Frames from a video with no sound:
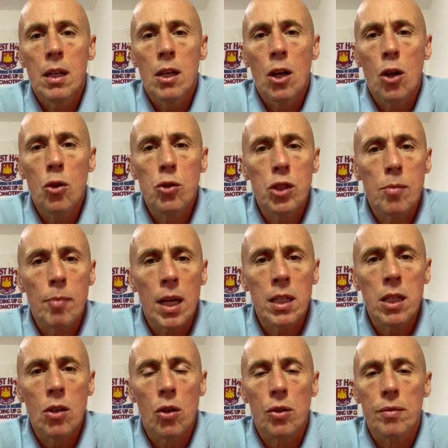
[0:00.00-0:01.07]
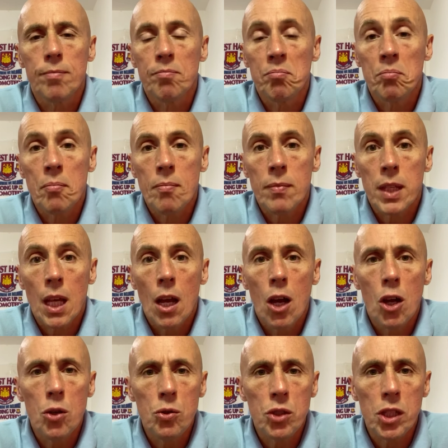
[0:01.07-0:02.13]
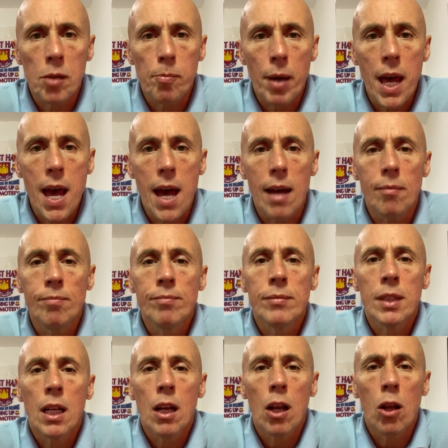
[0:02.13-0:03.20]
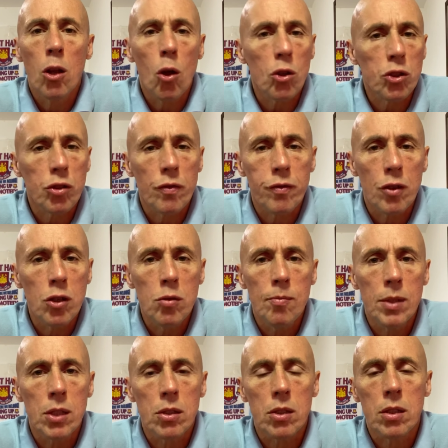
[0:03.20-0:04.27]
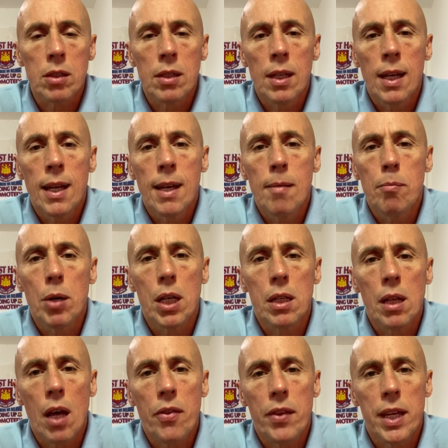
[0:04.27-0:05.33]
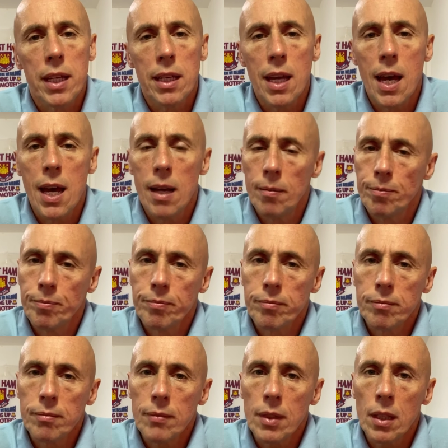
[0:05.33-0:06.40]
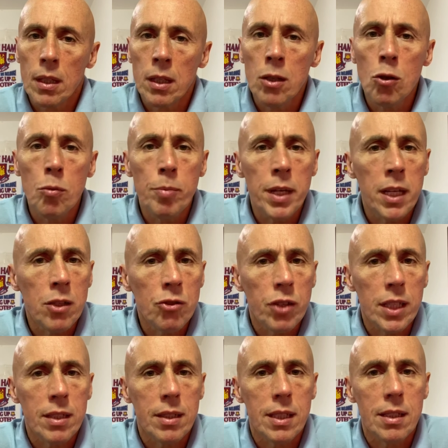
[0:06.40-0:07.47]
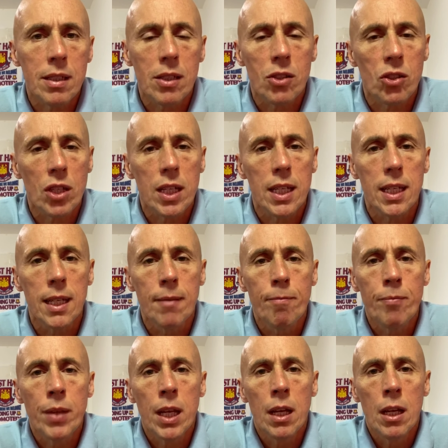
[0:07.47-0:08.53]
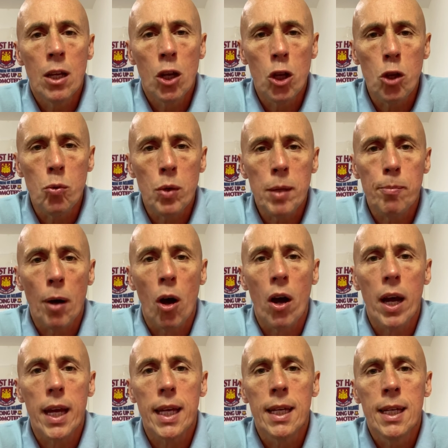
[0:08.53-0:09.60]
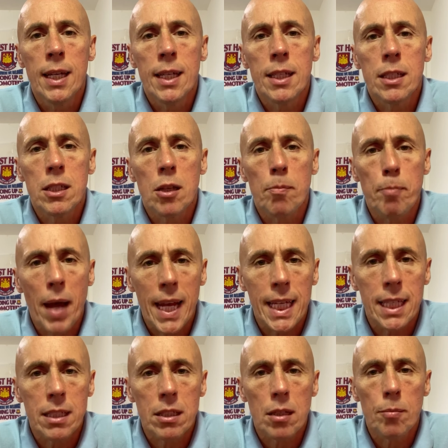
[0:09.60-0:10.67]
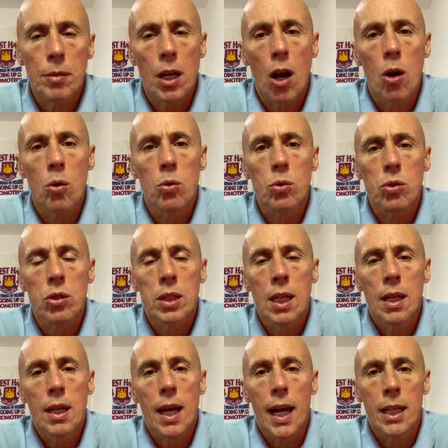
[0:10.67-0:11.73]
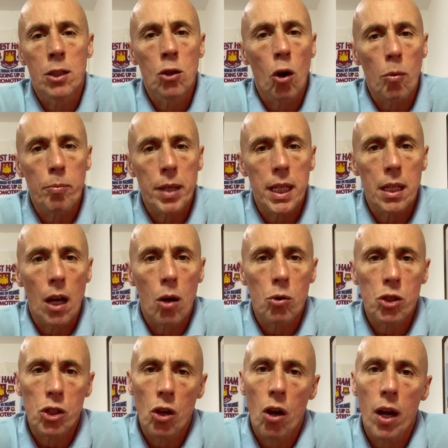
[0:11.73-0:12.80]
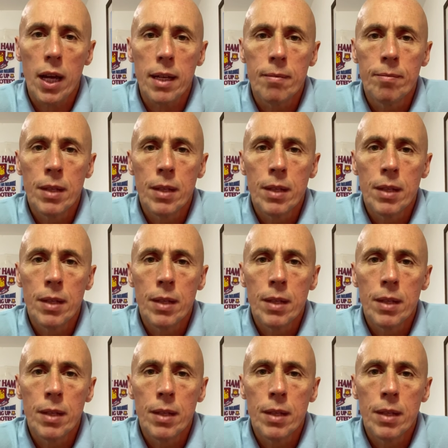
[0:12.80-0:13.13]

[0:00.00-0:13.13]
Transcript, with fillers: Who's your money on? Who's your bet? Lots of rumours, but nothing yet. It will be interesting to see who we buy to bang in some goals and not be goal shy.